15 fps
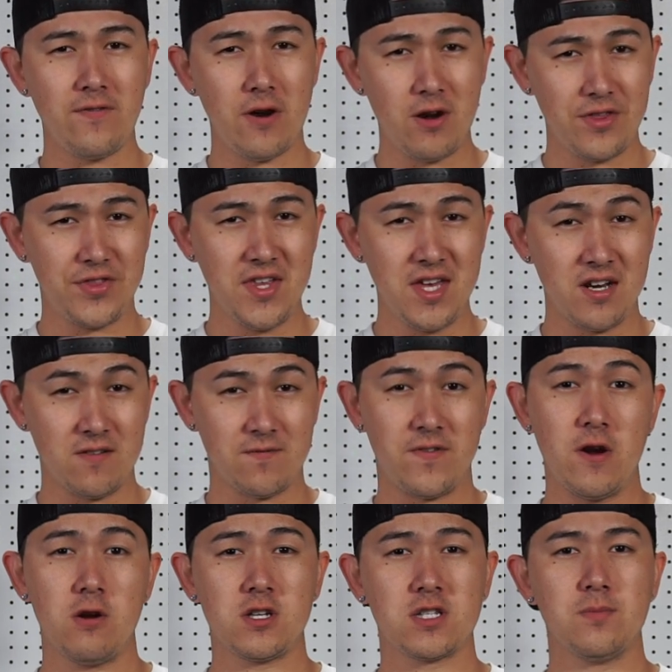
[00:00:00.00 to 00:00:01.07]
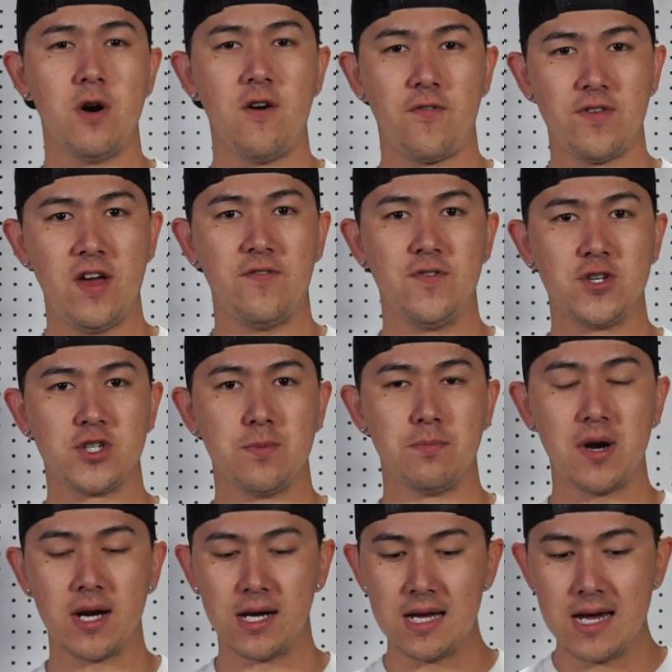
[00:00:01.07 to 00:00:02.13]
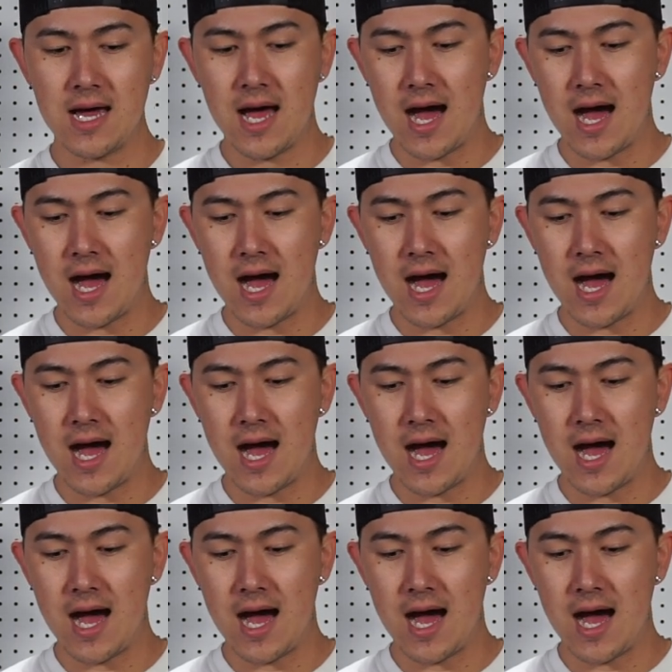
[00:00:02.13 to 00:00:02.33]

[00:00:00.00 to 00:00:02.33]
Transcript: very thin and very small for that fish to bite.